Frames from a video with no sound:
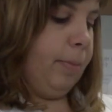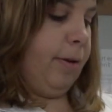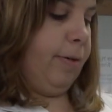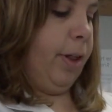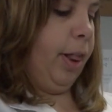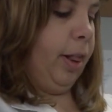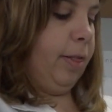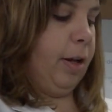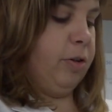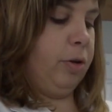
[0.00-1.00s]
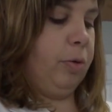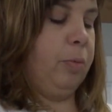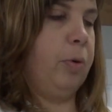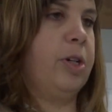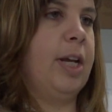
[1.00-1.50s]
livers that
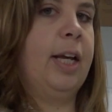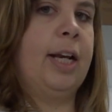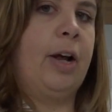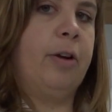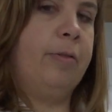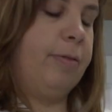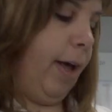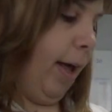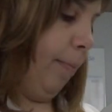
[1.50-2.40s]
were taken out of